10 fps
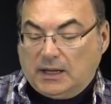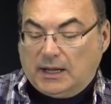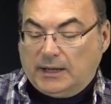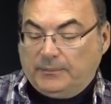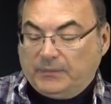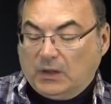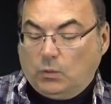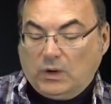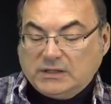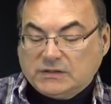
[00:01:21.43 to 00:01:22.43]
Um,
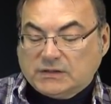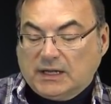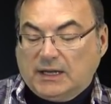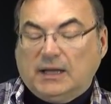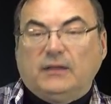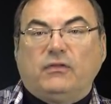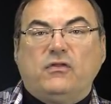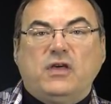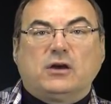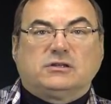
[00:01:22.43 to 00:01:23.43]
what's uh, their